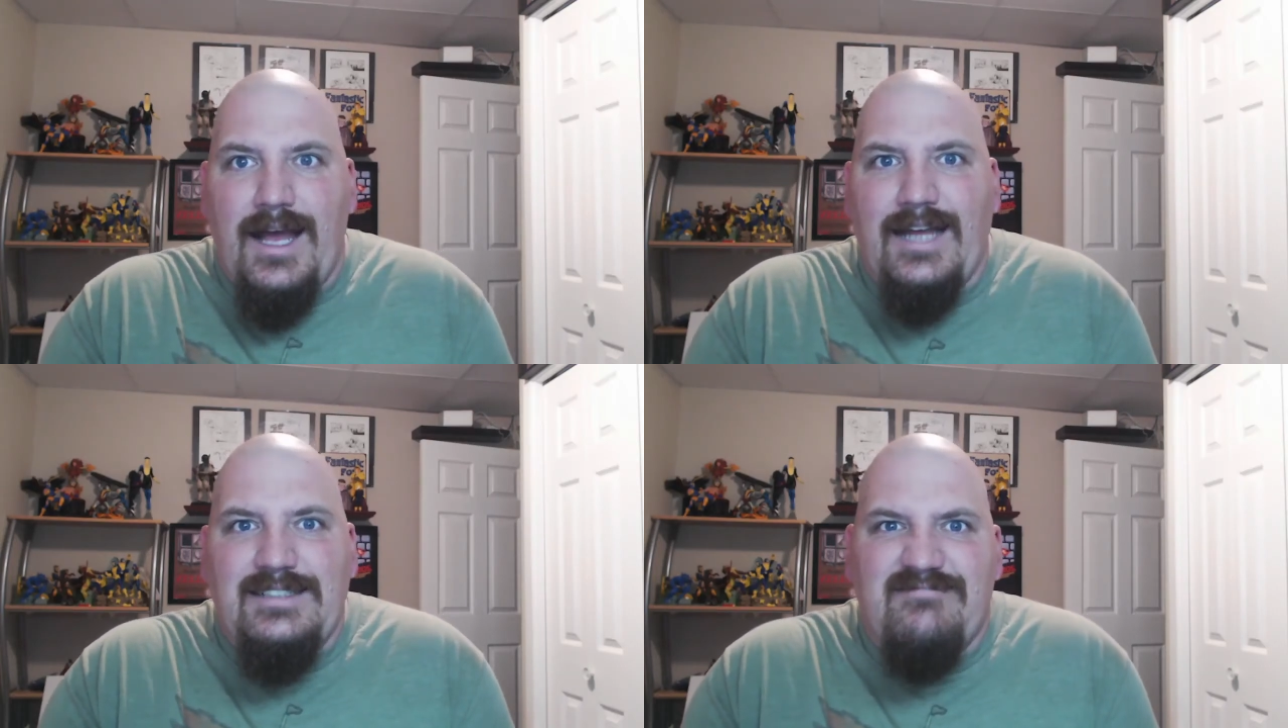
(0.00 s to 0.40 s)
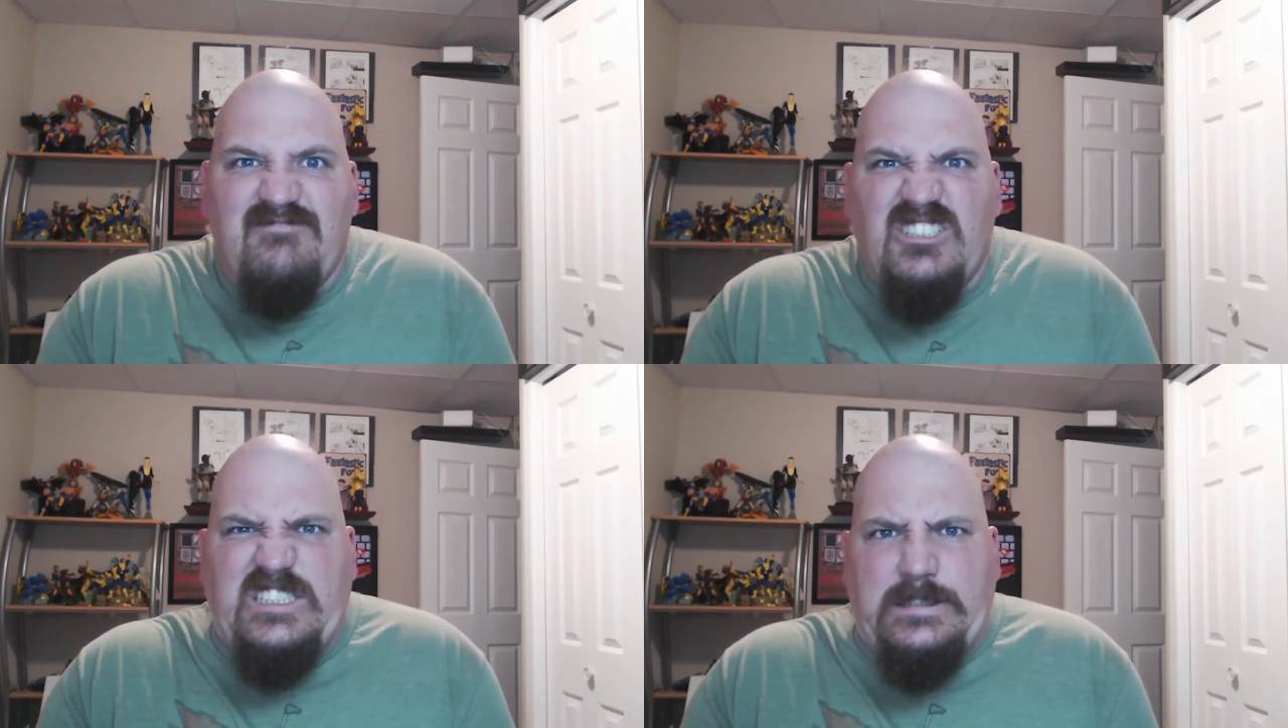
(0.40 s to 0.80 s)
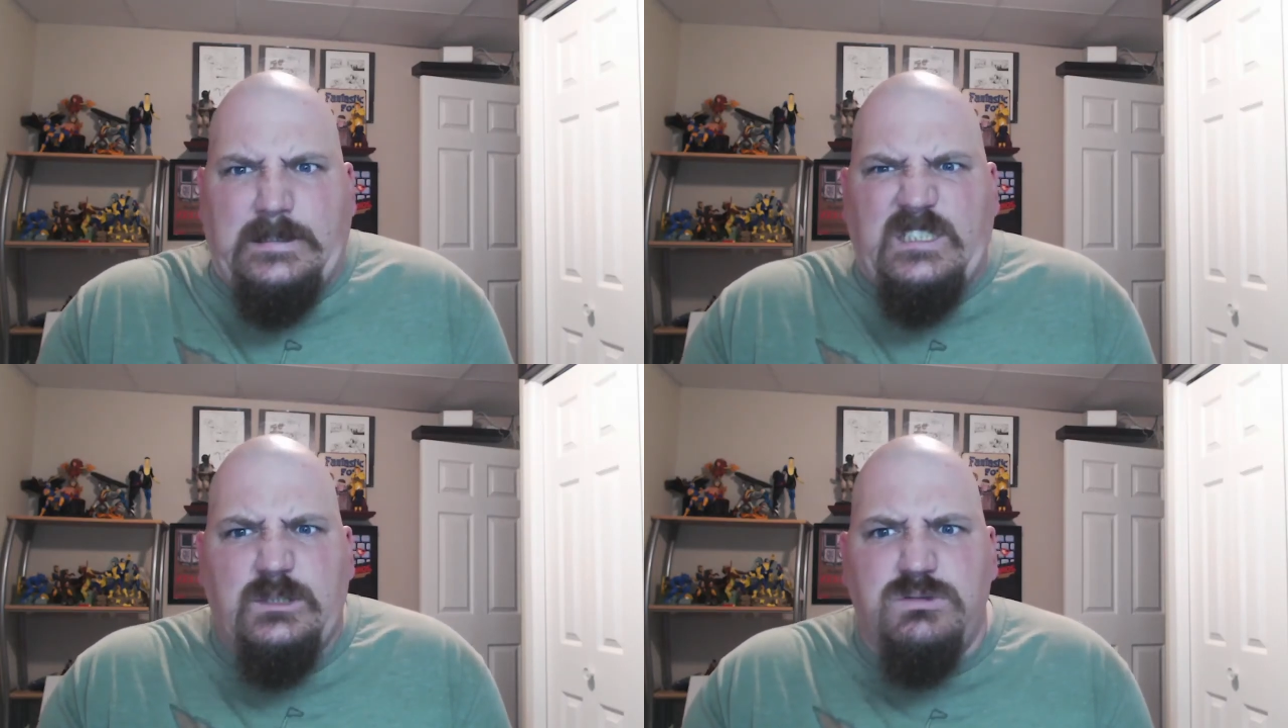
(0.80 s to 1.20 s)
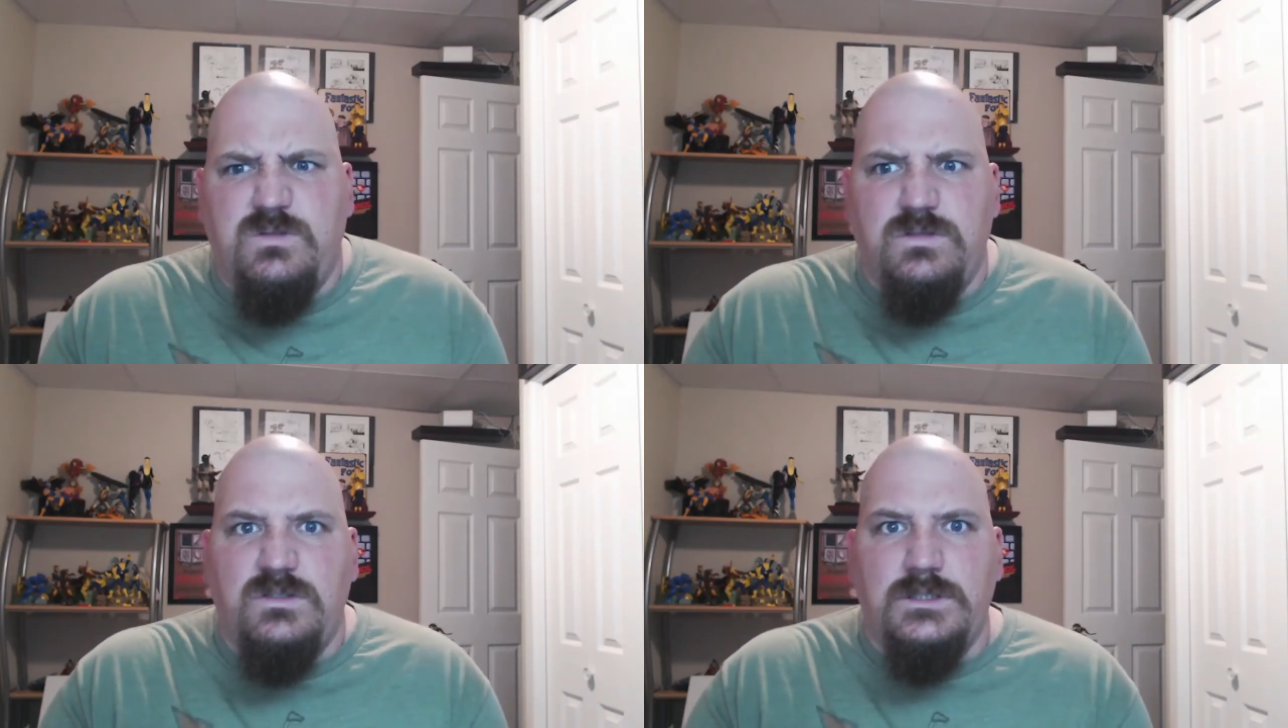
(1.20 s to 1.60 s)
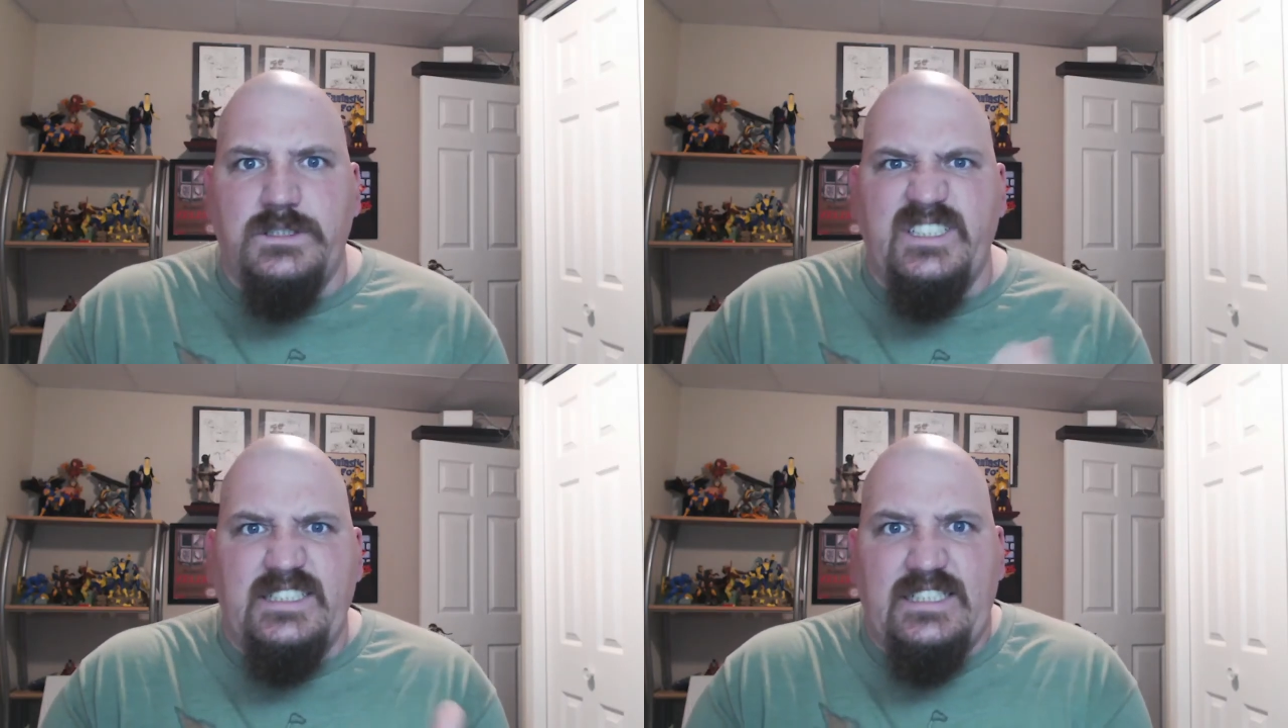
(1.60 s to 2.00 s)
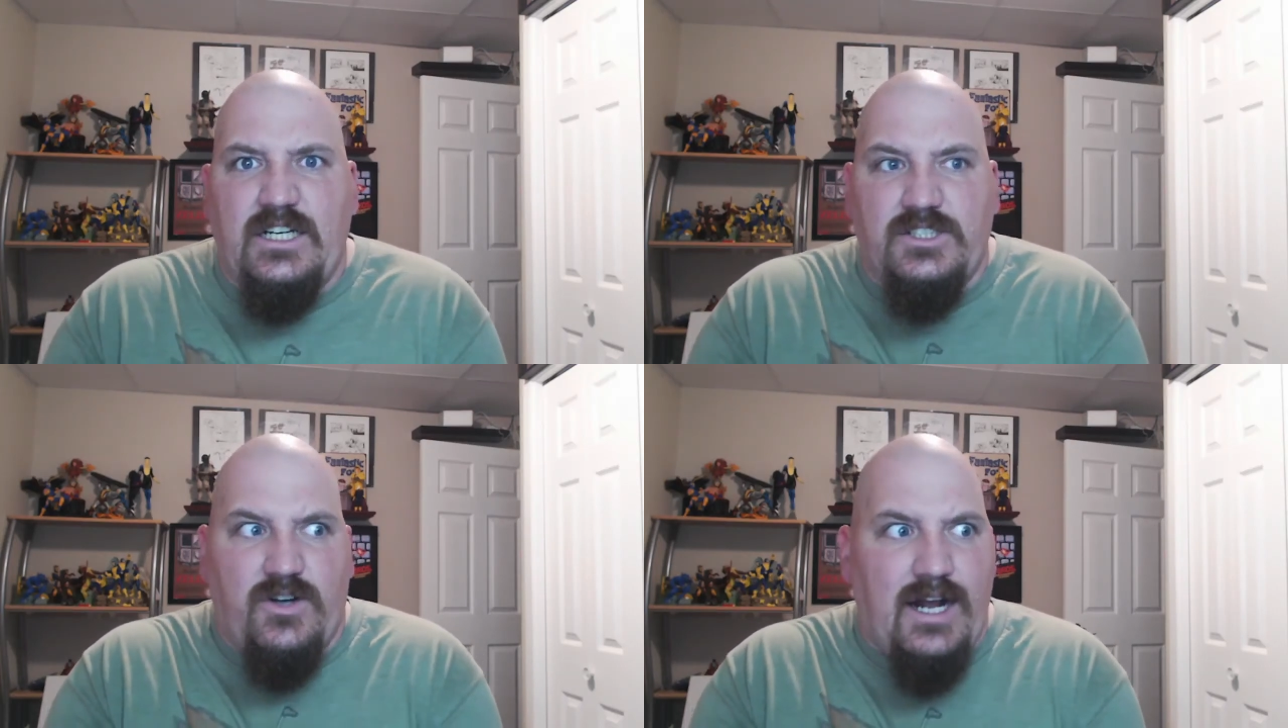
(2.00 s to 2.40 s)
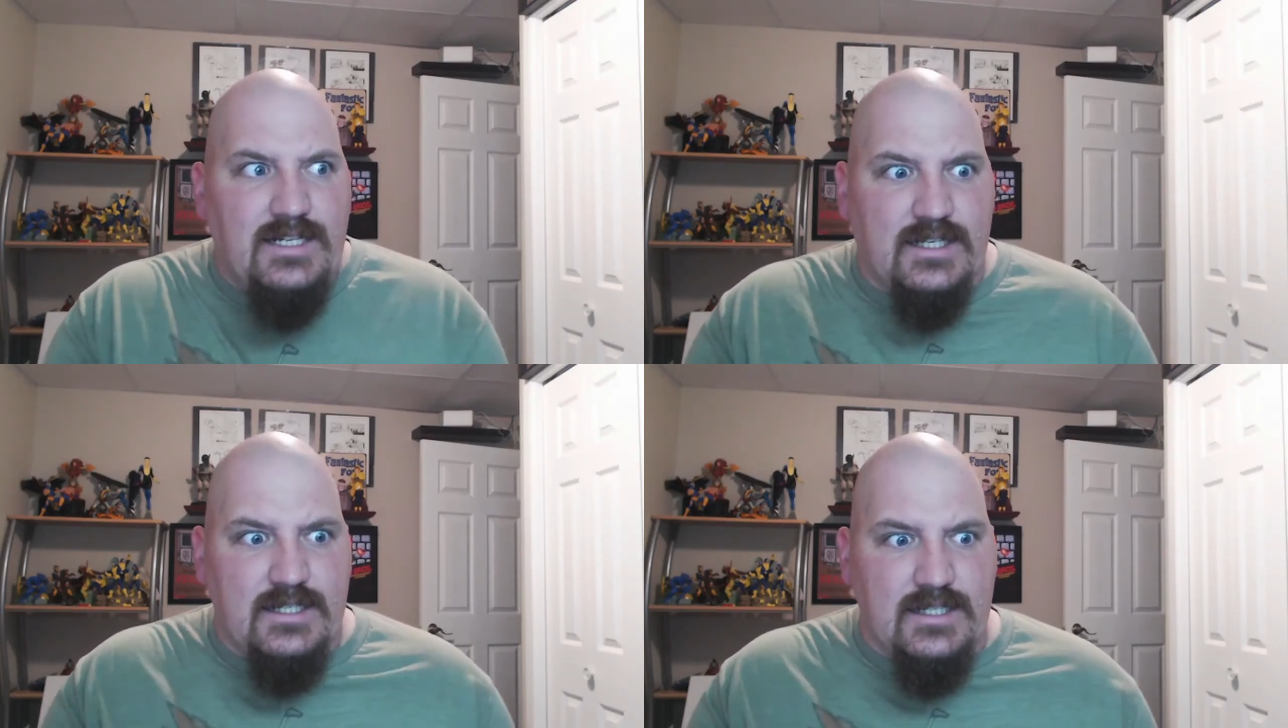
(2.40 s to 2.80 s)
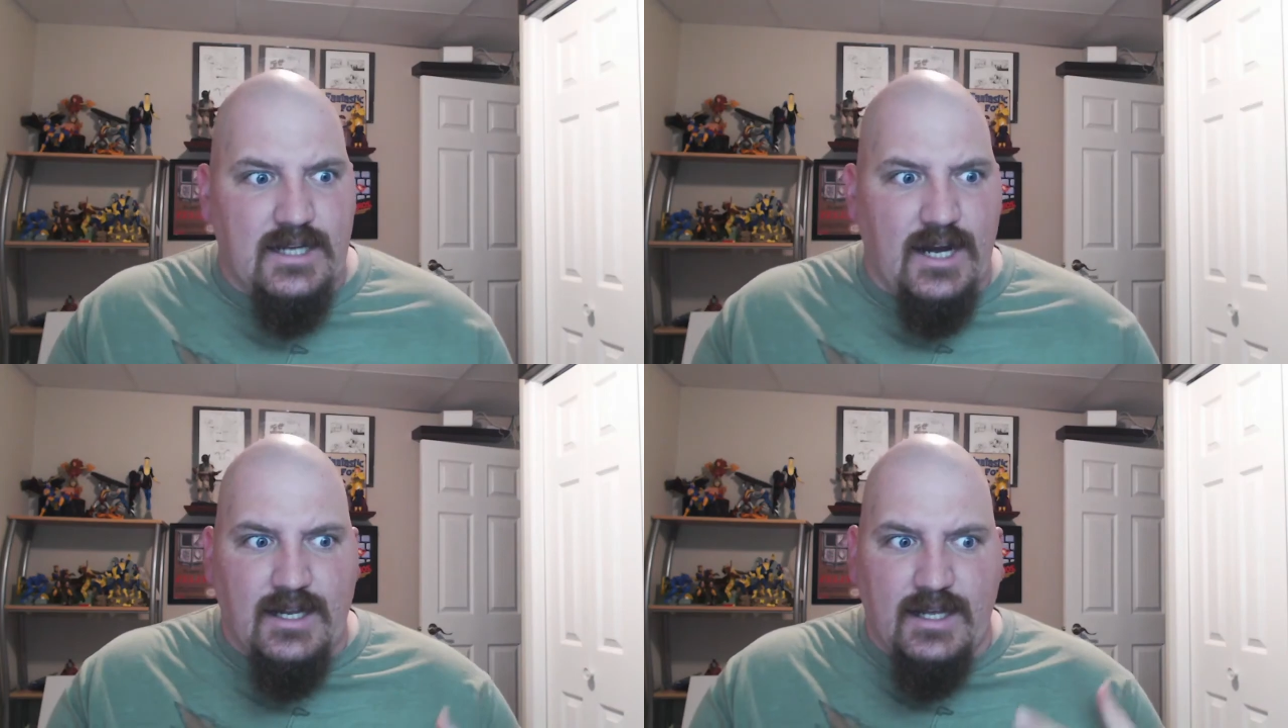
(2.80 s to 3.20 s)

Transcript: Like, uh, and Oscar Isaac isn't signed.